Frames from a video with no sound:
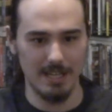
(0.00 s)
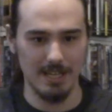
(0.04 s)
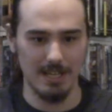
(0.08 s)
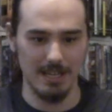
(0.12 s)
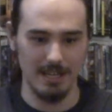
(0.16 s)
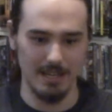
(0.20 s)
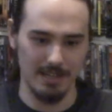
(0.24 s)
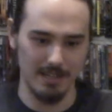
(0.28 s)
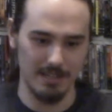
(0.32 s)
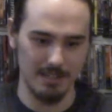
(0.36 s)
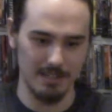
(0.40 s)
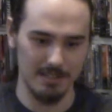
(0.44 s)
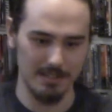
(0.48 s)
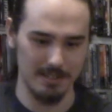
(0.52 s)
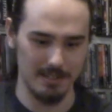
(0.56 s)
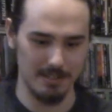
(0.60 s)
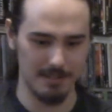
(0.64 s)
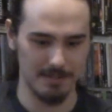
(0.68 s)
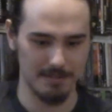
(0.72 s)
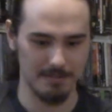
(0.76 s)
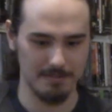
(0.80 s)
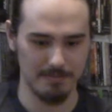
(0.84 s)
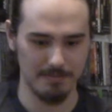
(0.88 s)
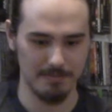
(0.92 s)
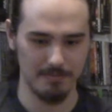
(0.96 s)
And
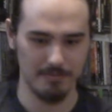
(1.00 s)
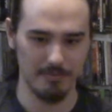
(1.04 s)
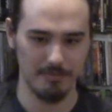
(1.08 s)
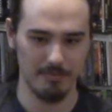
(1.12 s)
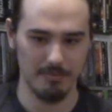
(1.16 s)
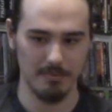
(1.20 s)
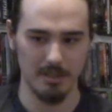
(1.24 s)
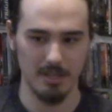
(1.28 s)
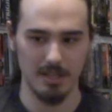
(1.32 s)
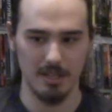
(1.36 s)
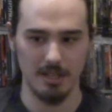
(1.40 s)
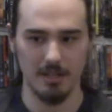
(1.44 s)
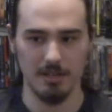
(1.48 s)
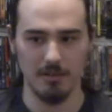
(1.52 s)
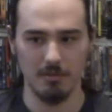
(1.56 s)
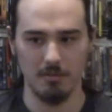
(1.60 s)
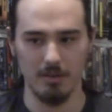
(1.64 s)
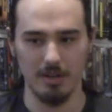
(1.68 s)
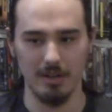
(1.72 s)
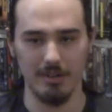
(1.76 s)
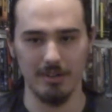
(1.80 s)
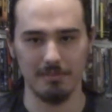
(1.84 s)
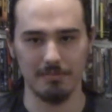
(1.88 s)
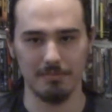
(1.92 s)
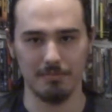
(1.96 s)

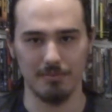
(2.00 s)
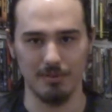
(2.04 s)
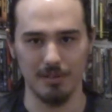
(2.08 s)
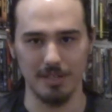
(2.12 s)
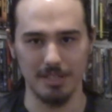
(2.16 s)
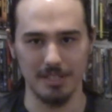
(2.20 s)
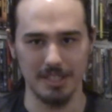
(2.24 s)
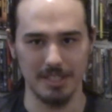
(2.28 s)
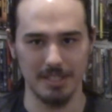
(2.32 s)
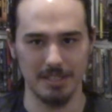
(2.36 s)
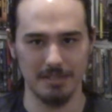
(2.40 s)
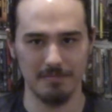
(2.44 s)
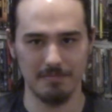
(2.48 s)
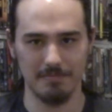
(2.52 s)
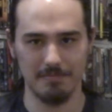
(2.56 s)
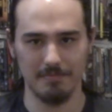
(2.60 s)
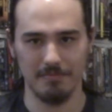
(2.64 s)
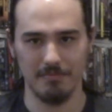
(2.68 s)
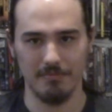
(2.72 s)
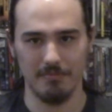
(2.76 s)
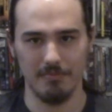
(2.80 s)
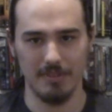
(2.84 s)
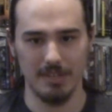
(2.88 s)
while in prison,